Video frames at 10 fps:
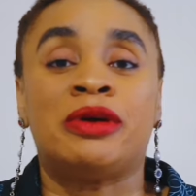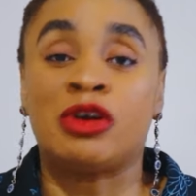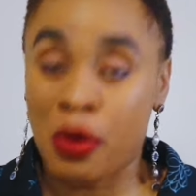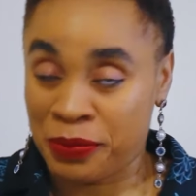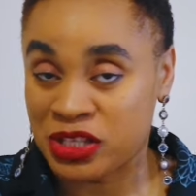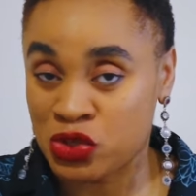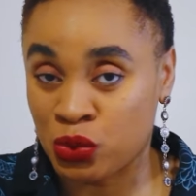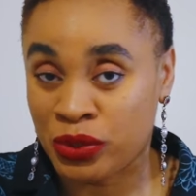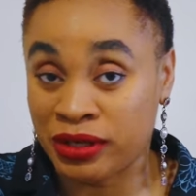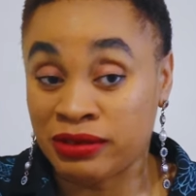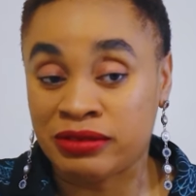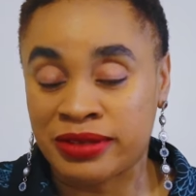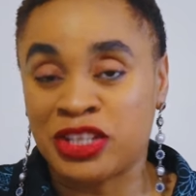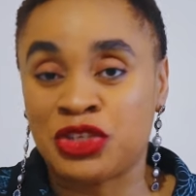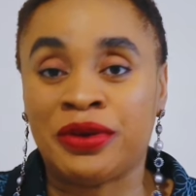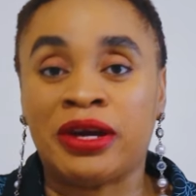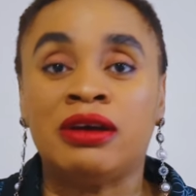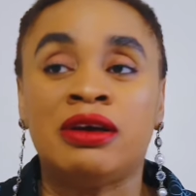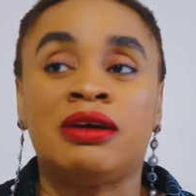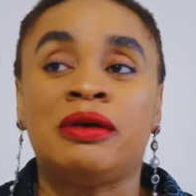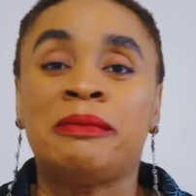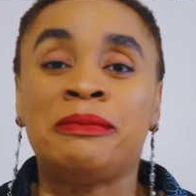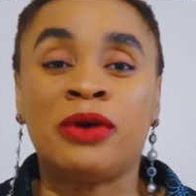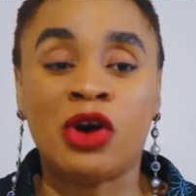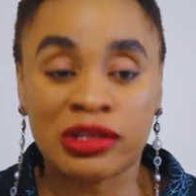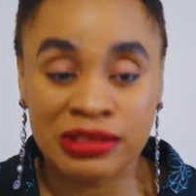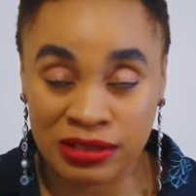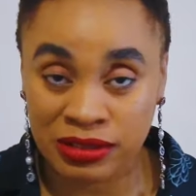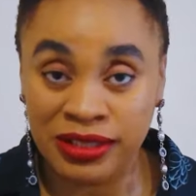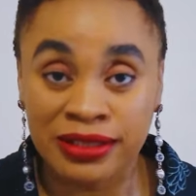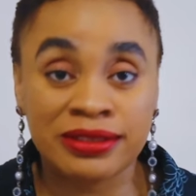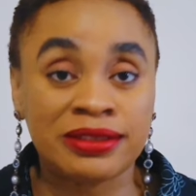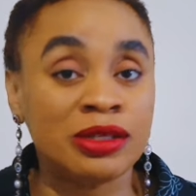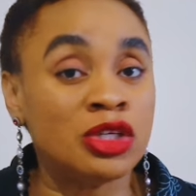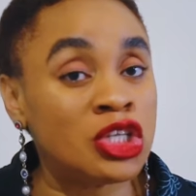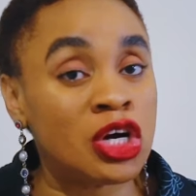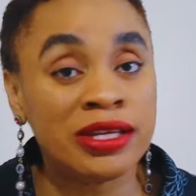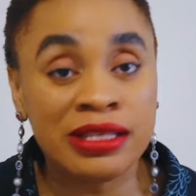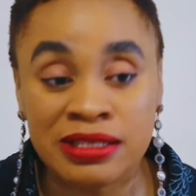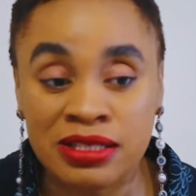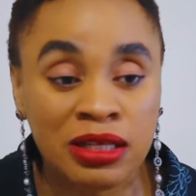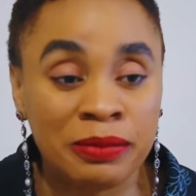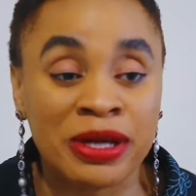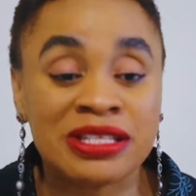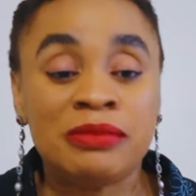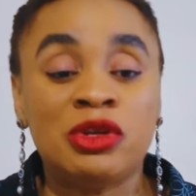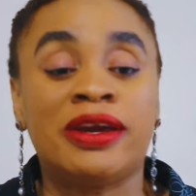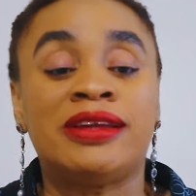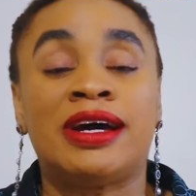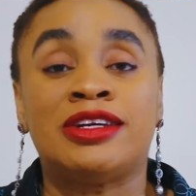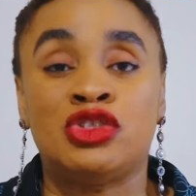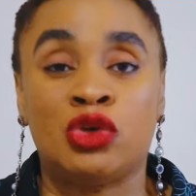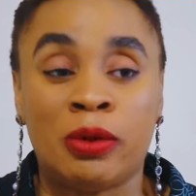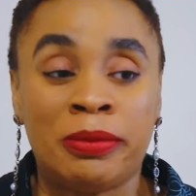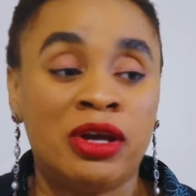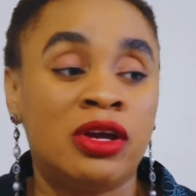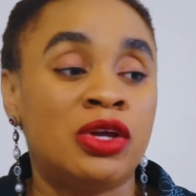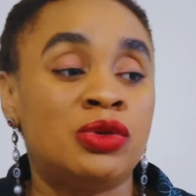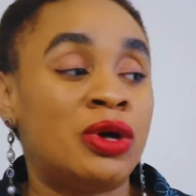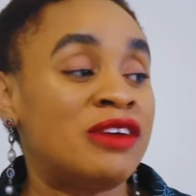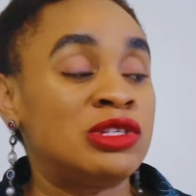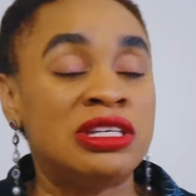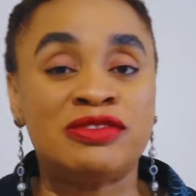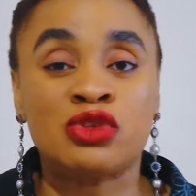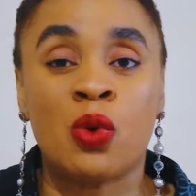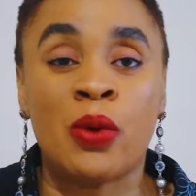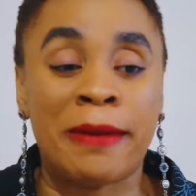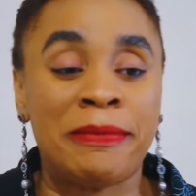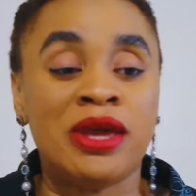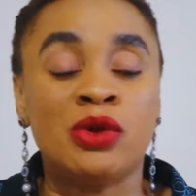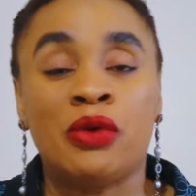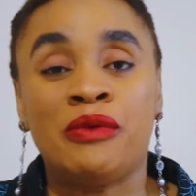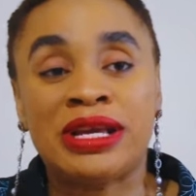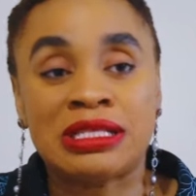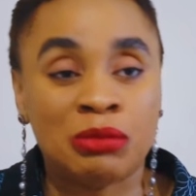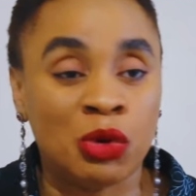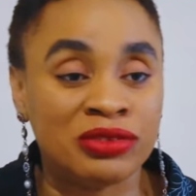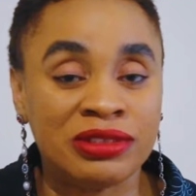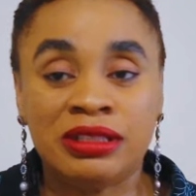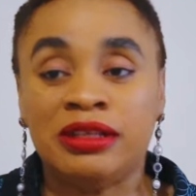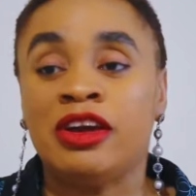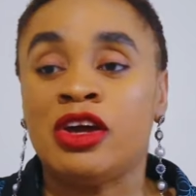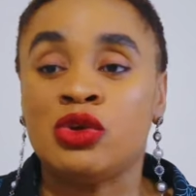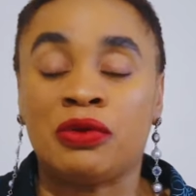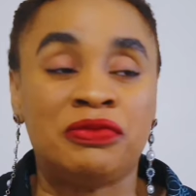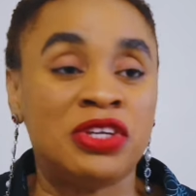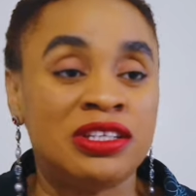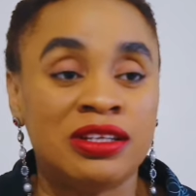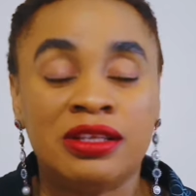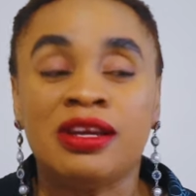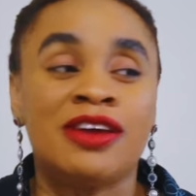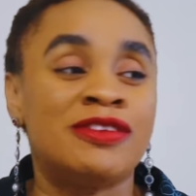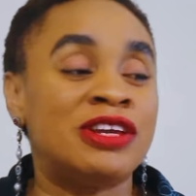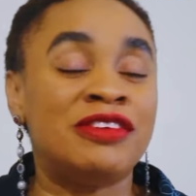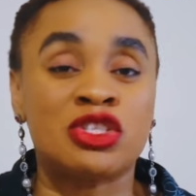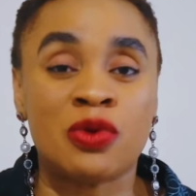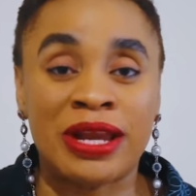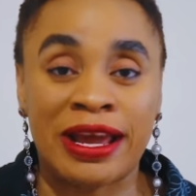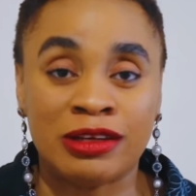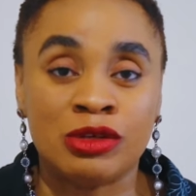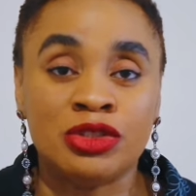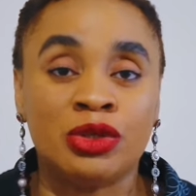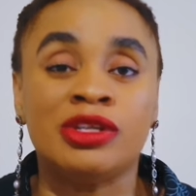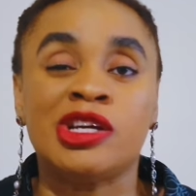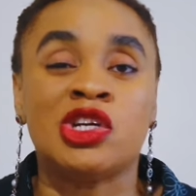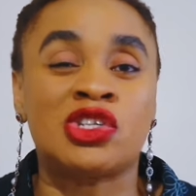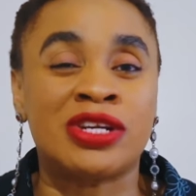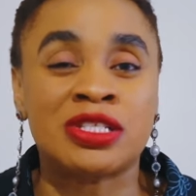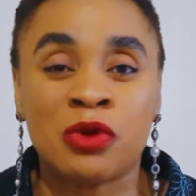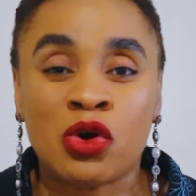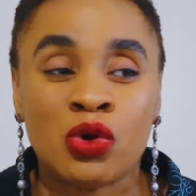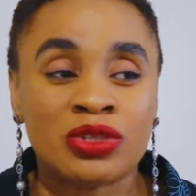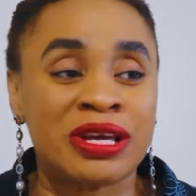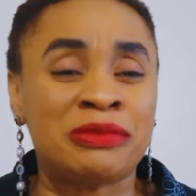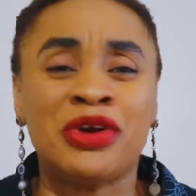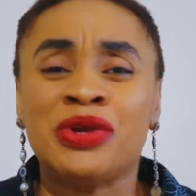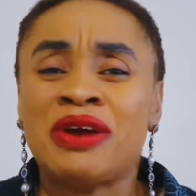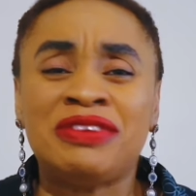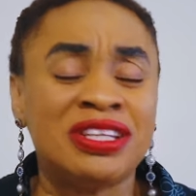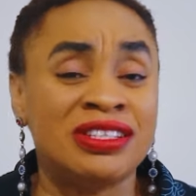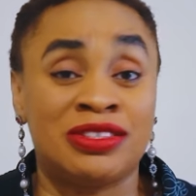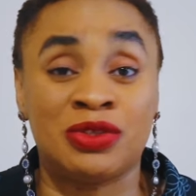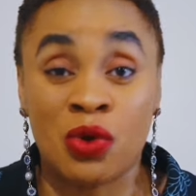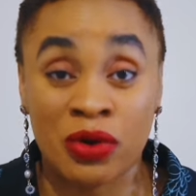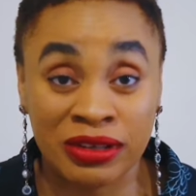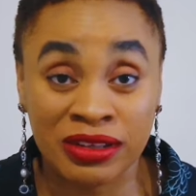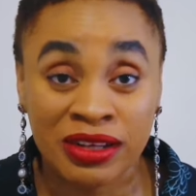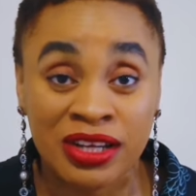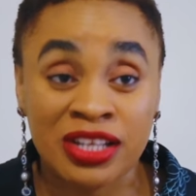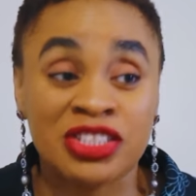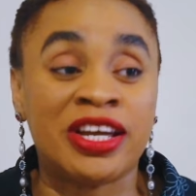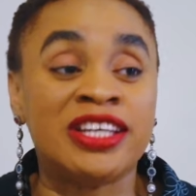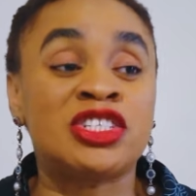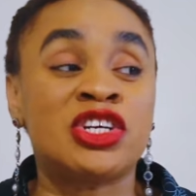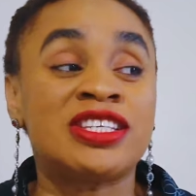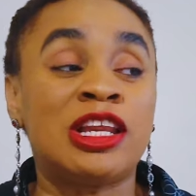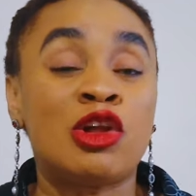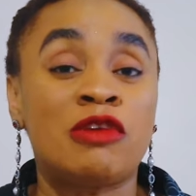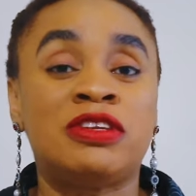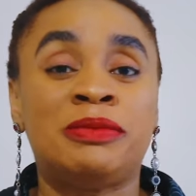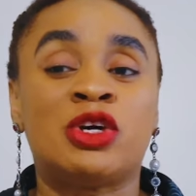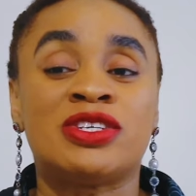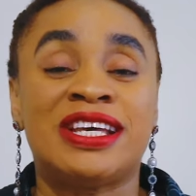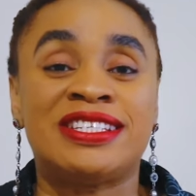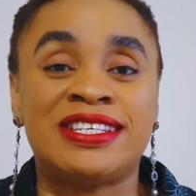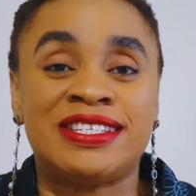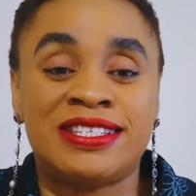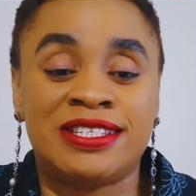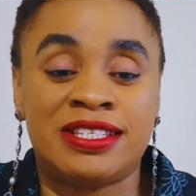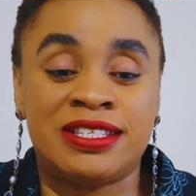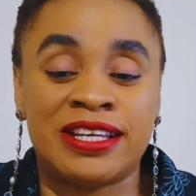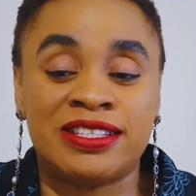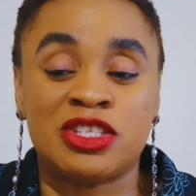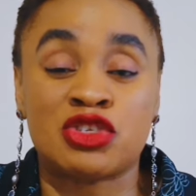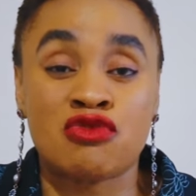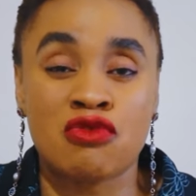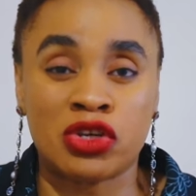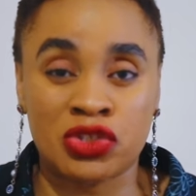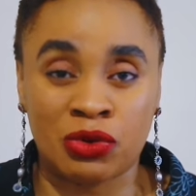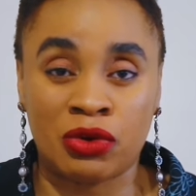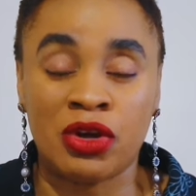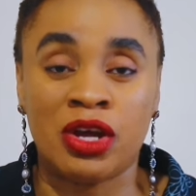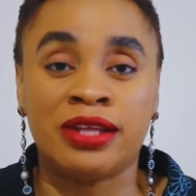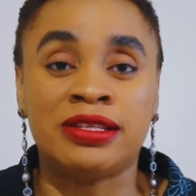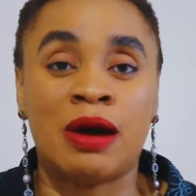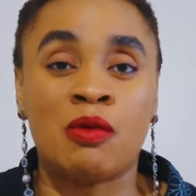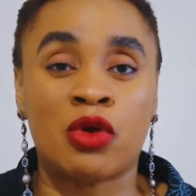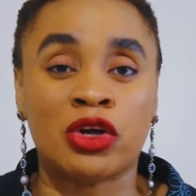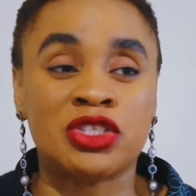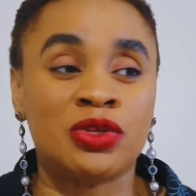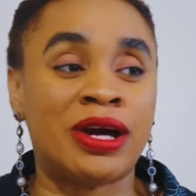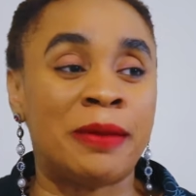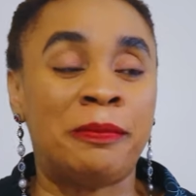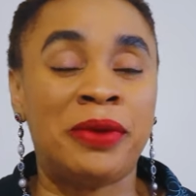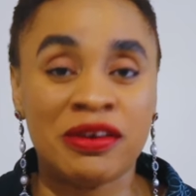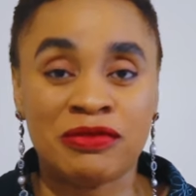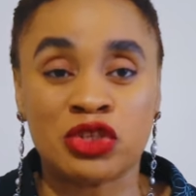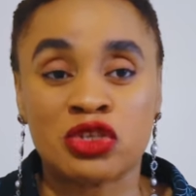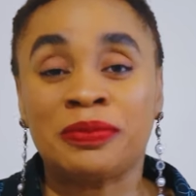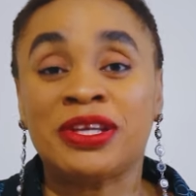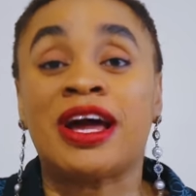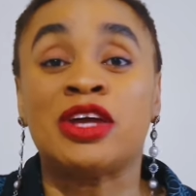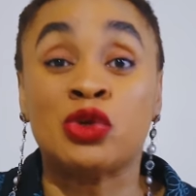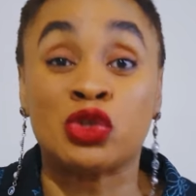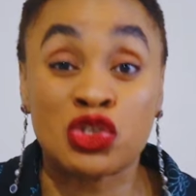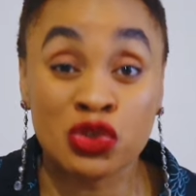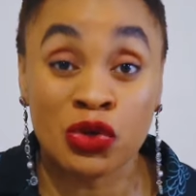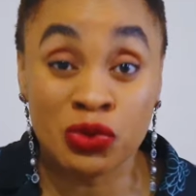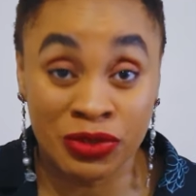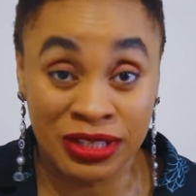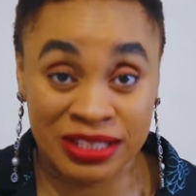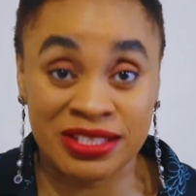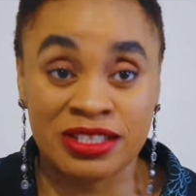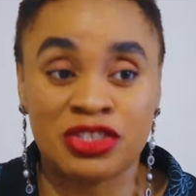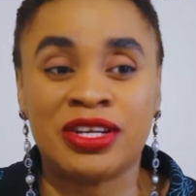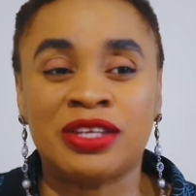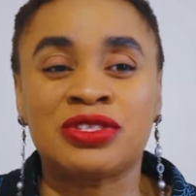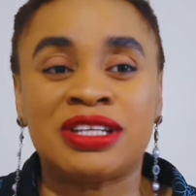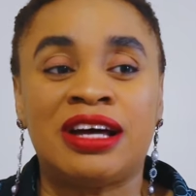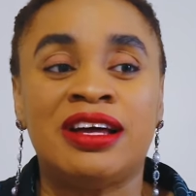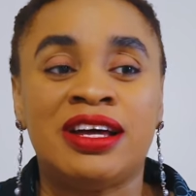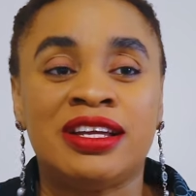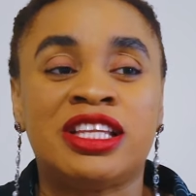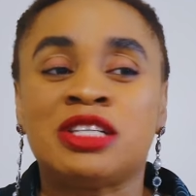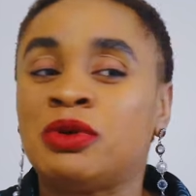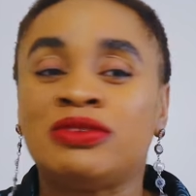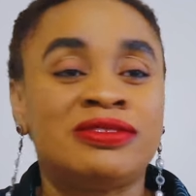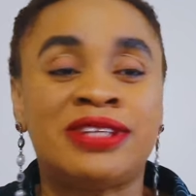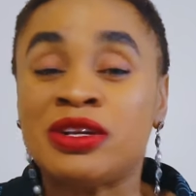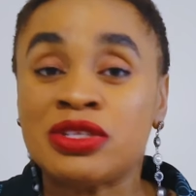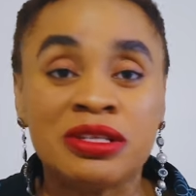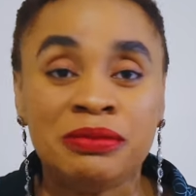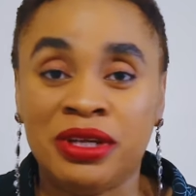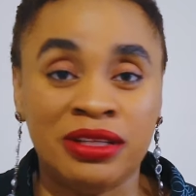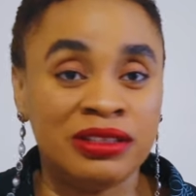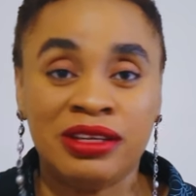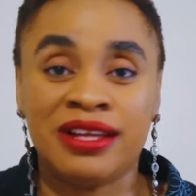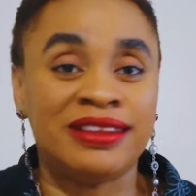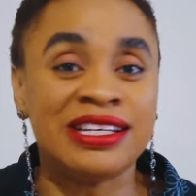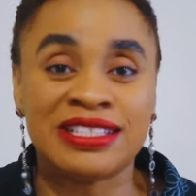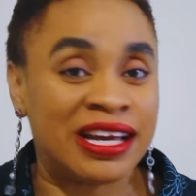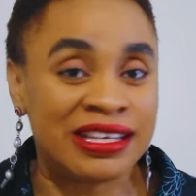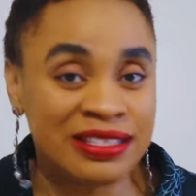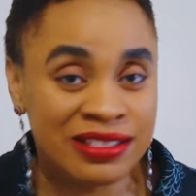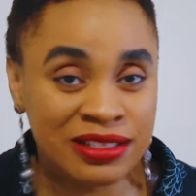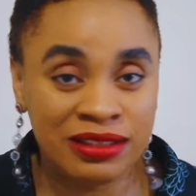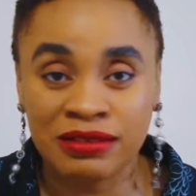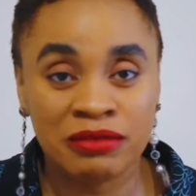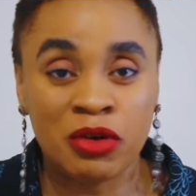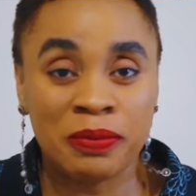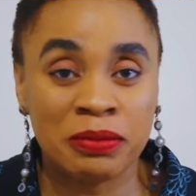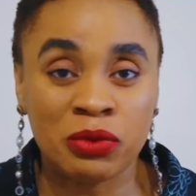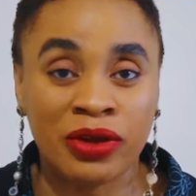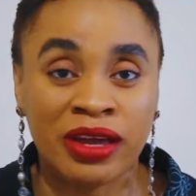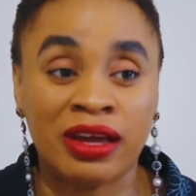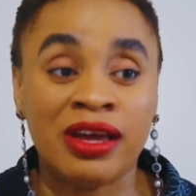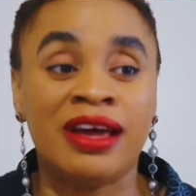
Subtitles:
compared to in Nigeria. But it's still not easy. By the time you get that job, you have to live somewhere, pay your rent monthly, you're feeding, you're living somewhere like London, your transport costs, like, fine, everything is gone. You get, it's just lovely because there's a structure that works. You can pay for something and you're sure you get it. You get, those are the things, but that doesn't mean things are easy for people here.